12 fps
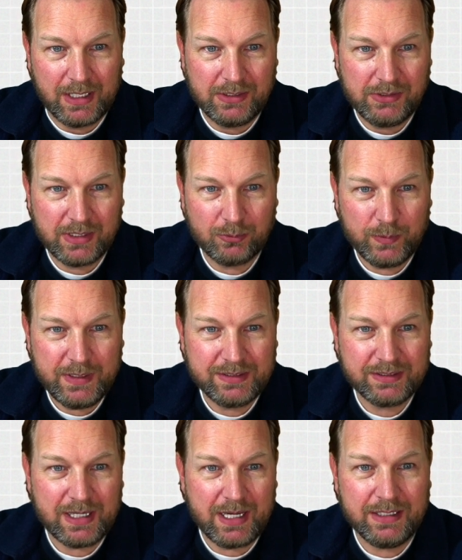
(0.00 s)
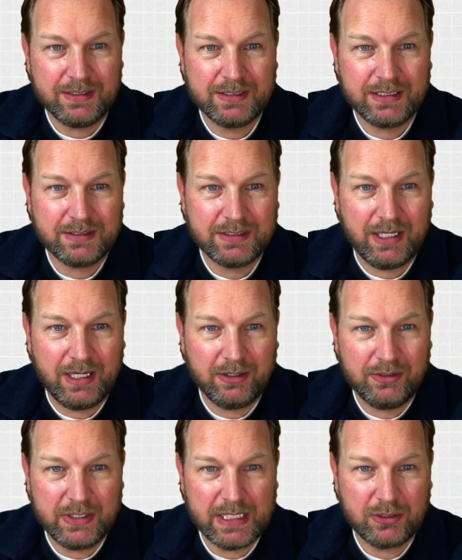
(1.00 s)
You can resize this here.
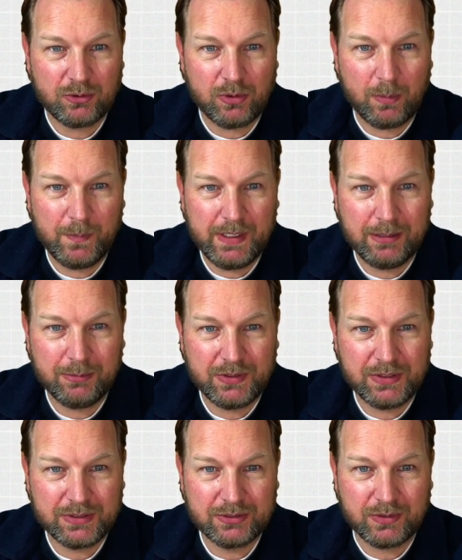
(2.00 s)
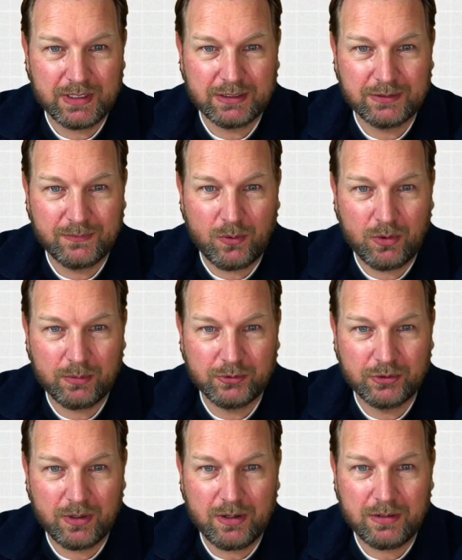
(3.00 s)
You can crop the images, transform,
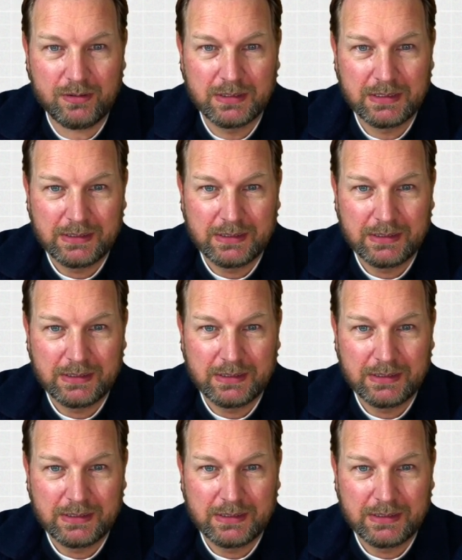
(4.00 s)
draw